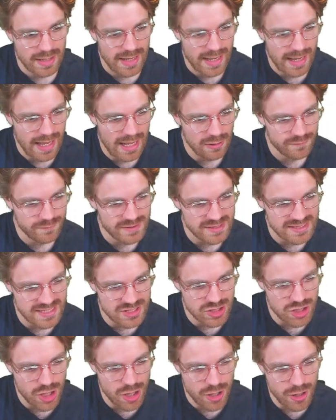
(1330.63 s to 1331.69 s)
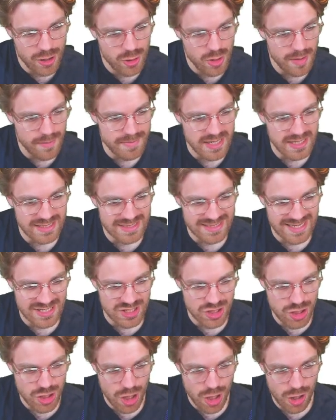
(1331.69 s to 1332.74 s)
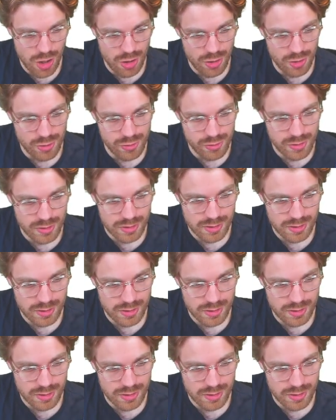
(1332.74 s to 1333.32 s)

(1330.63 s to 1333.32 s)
Alfie says no. Amina says no.